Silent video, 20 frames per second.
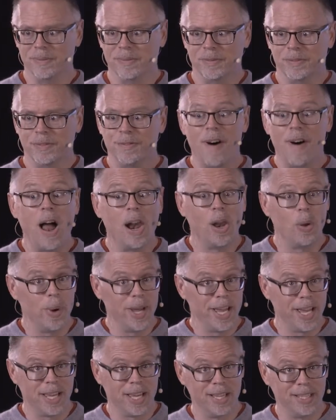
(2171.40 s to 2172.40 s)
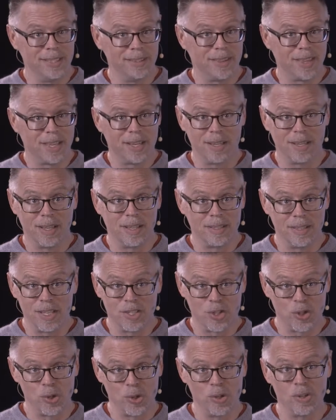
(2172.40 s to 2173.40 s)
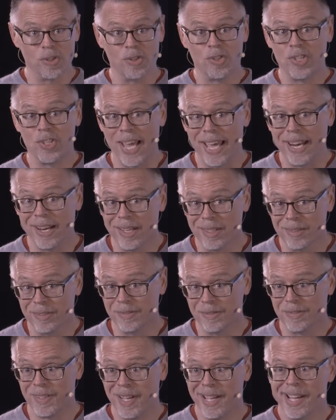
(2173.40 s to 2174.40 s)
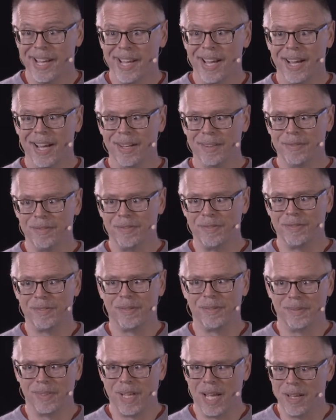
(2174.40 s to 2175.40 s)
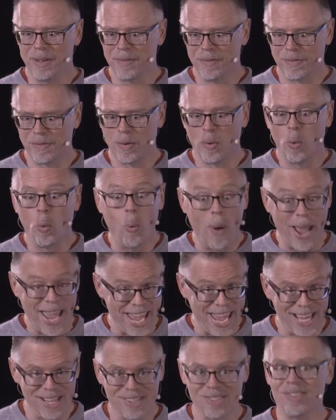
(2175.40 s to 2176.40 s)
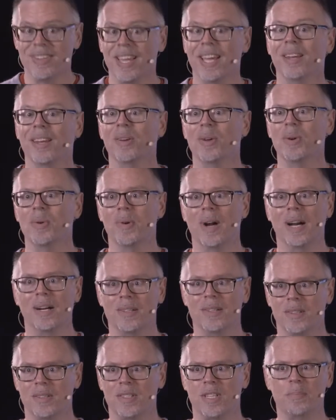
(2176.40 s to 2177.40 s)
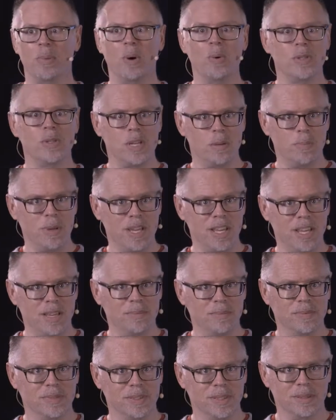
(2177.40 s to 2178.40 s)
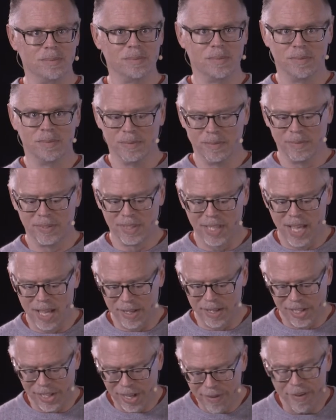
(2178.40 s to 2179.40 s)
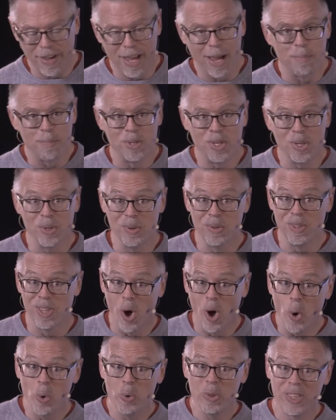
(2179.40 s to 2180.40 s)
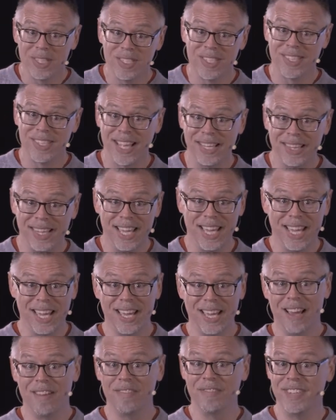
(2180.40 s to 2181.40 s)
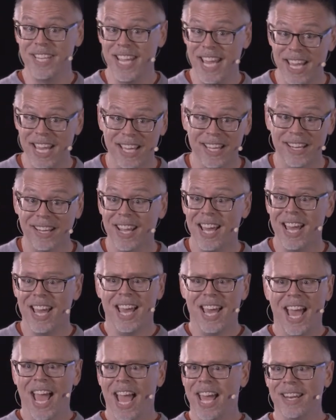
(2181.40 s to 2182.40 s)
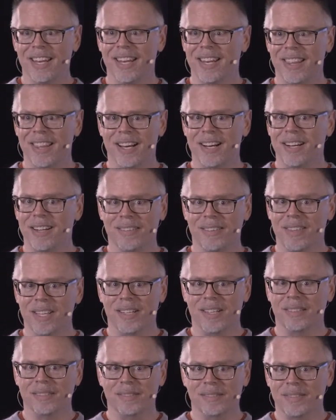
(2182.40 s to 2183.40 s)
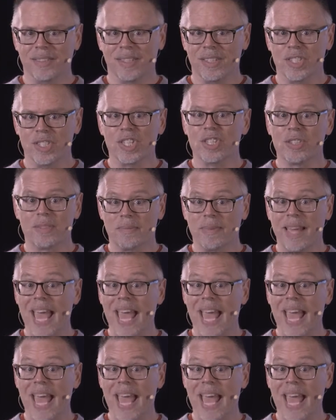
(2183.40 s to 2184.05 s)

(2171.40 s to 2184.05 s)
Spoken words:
following a certain set of ways, and who are supposed to be living up to the oaths that they have taken, and they're just